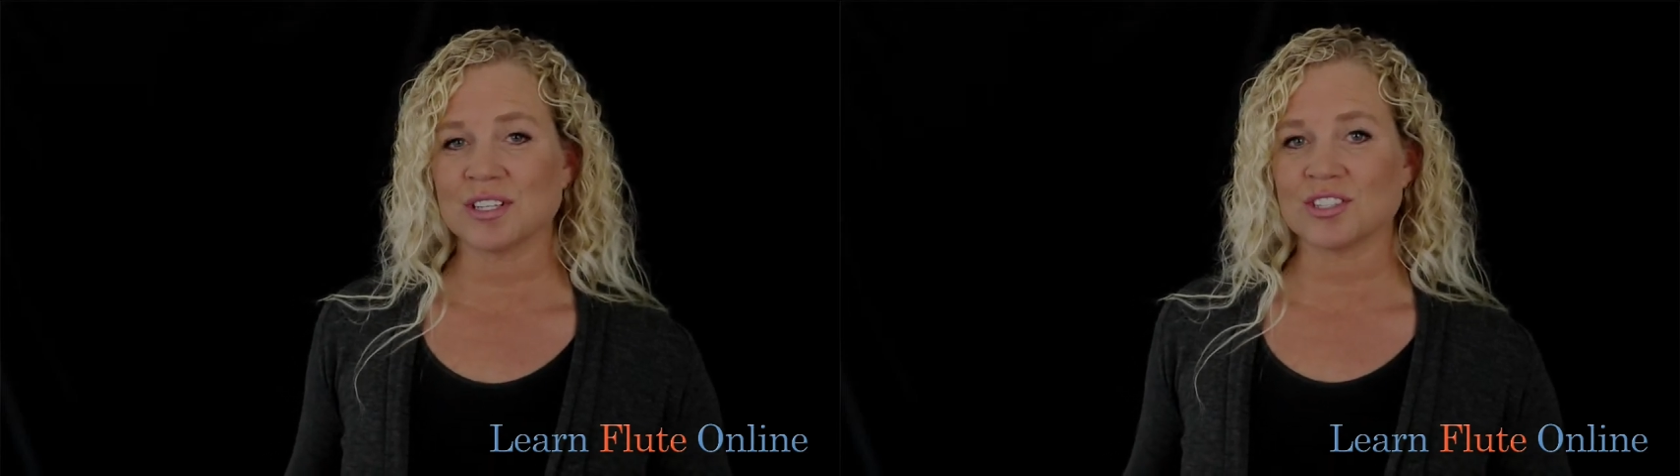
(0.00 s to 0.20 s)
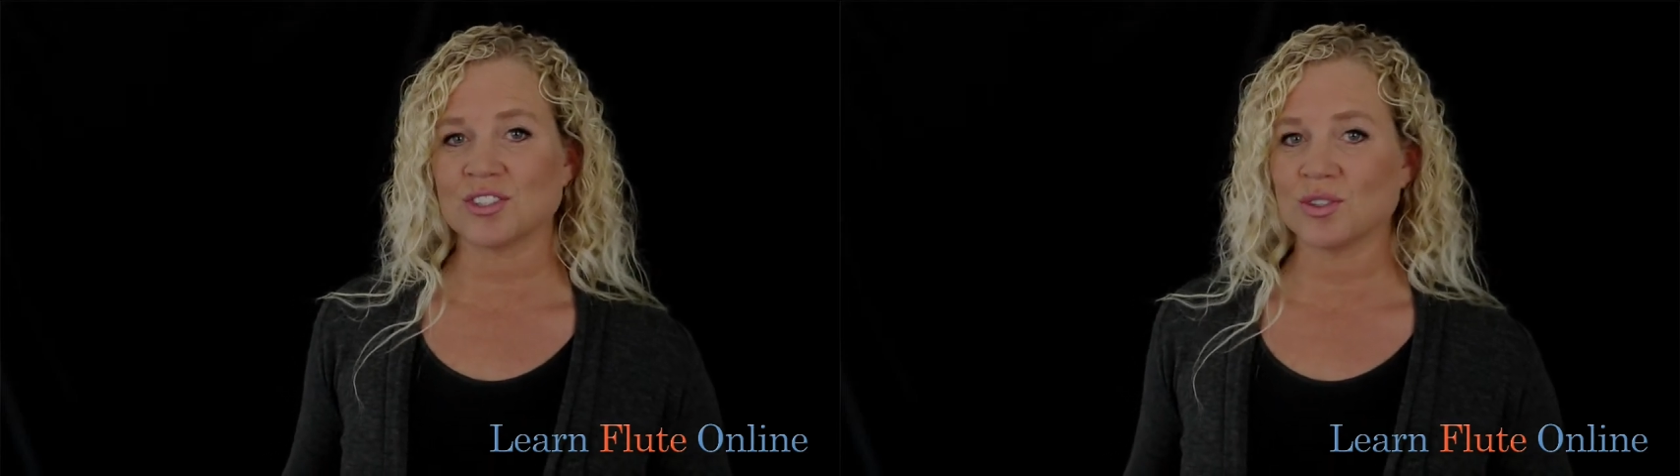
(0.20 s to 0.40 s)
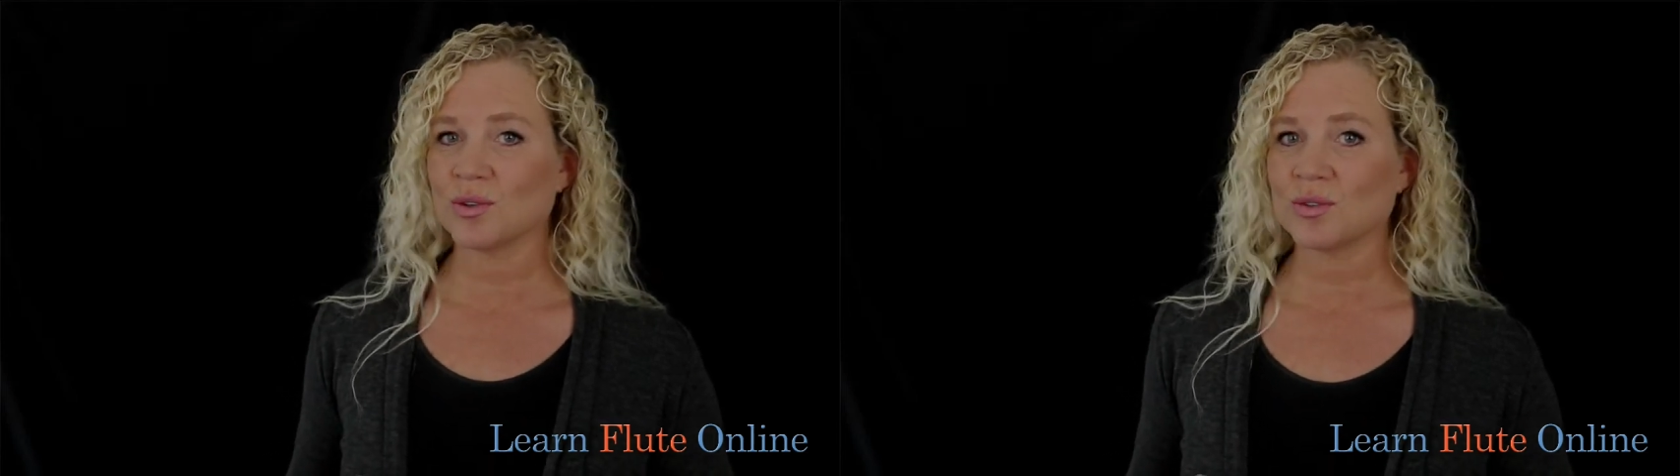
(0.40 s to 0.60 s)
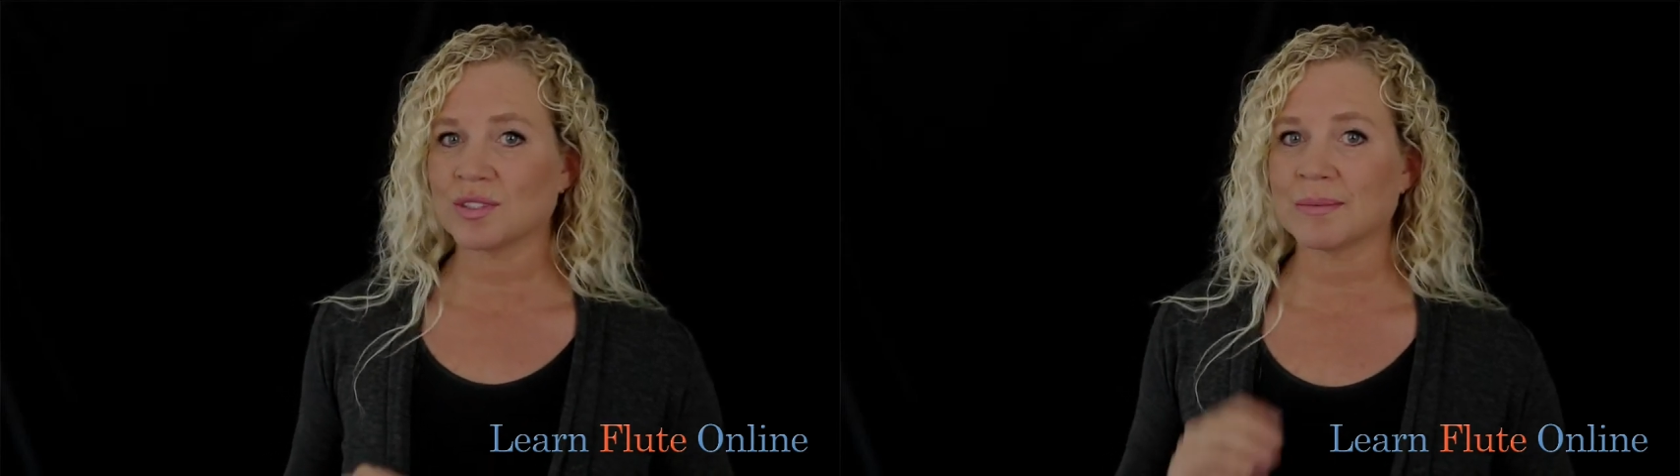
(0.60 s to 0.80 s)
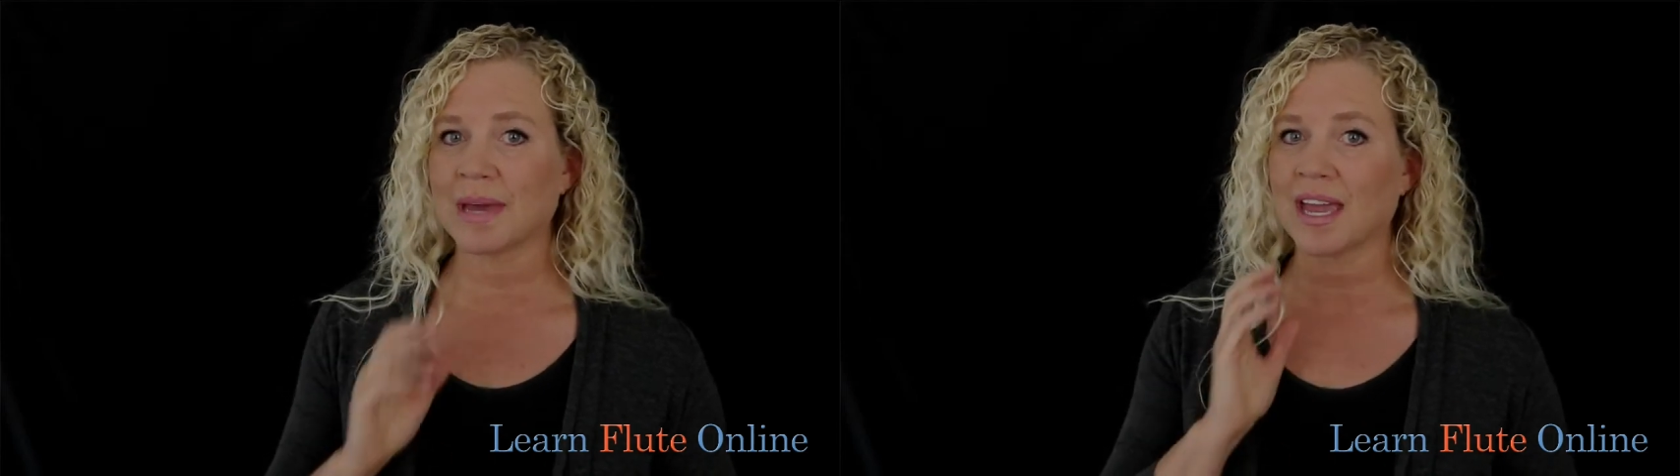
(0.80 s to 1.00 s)
is
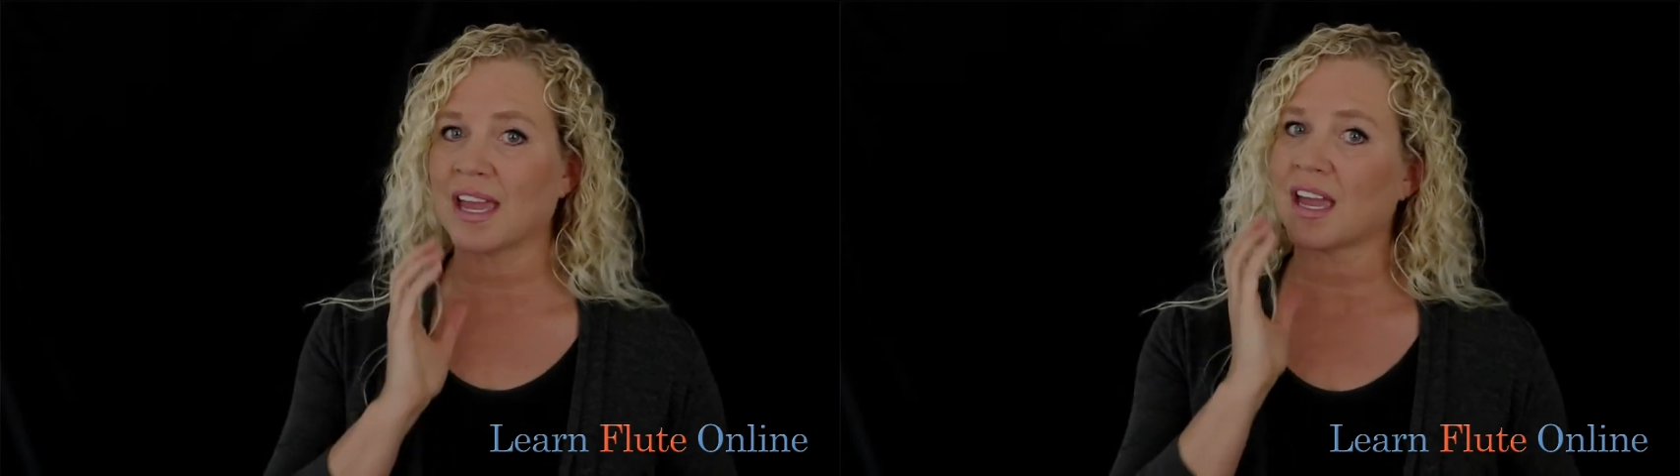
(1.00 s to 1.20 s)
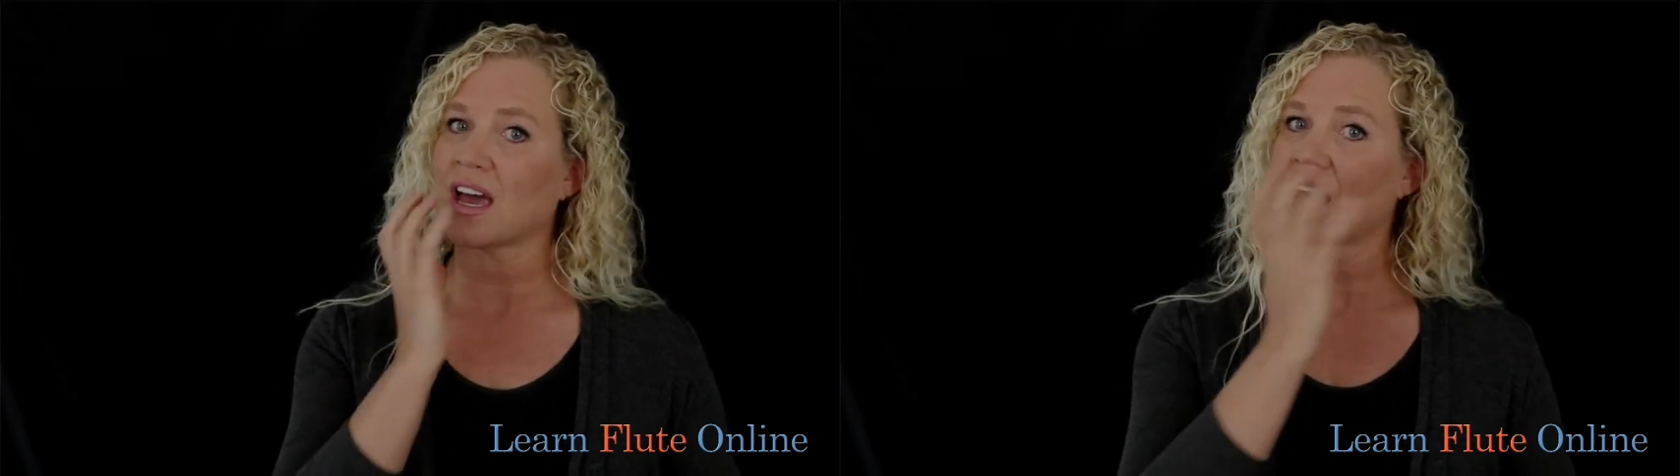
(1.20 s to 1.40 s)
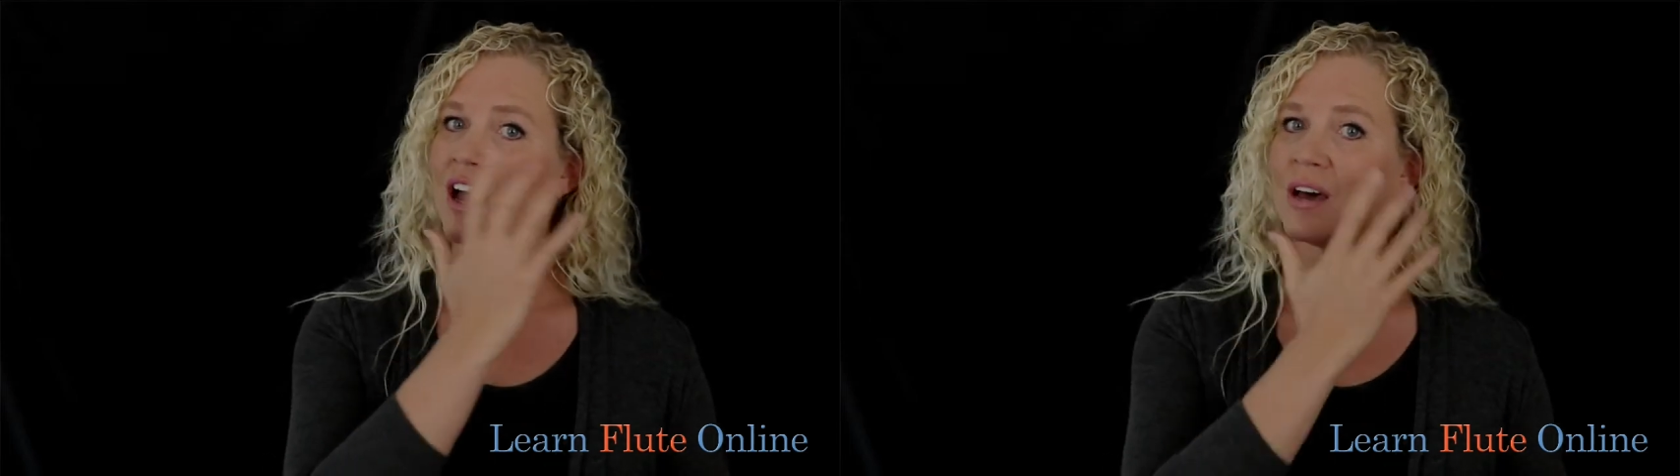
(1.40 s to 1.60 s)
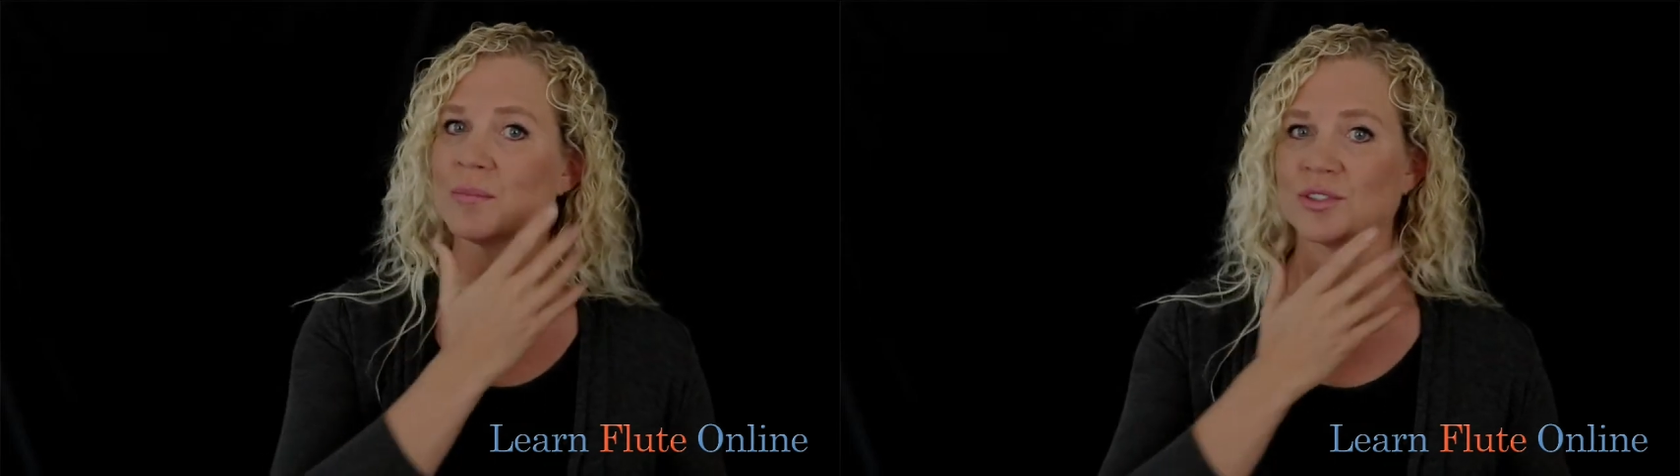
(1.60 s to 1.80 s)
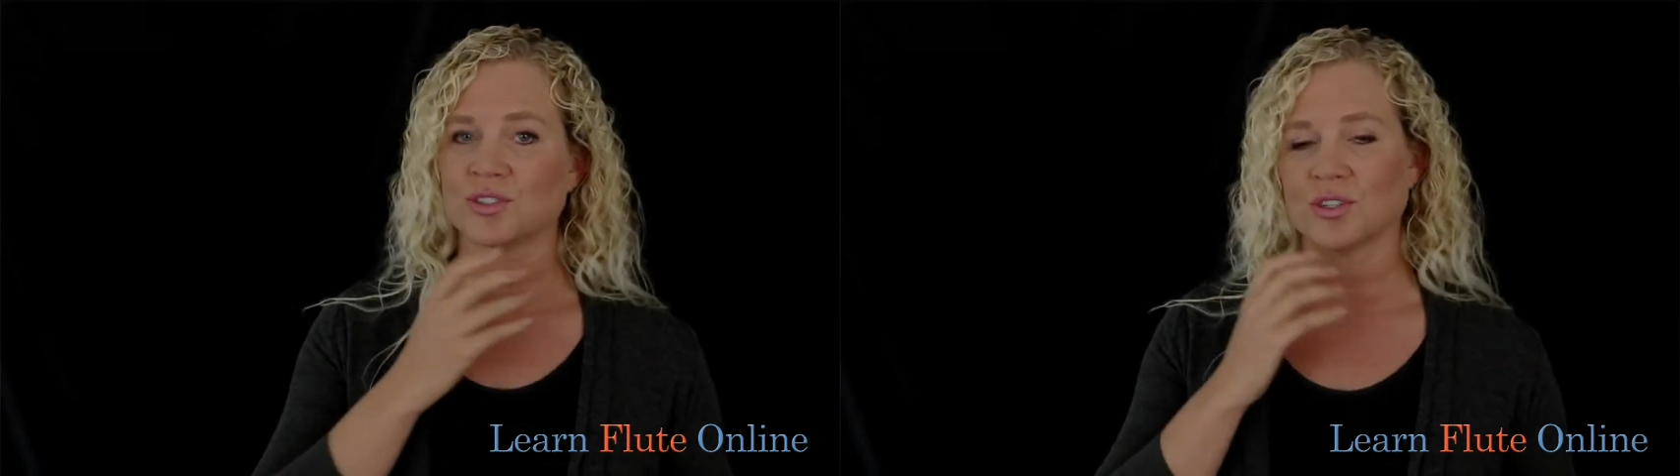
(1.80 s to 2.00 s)
use my
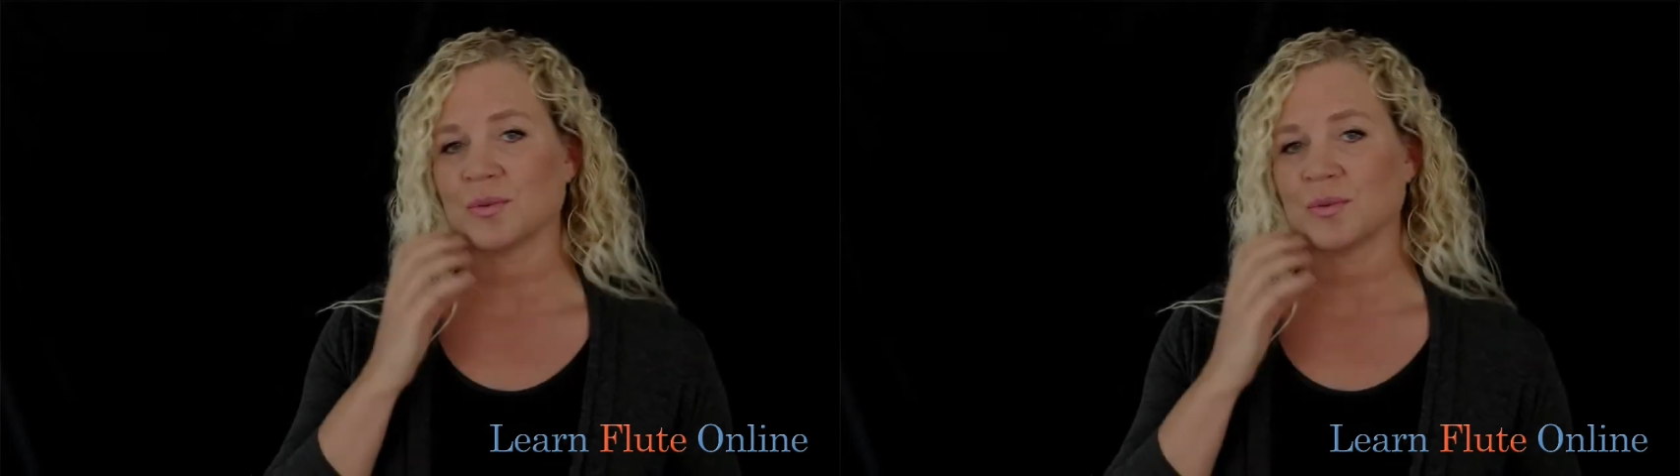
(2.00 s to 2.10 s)
embouchure,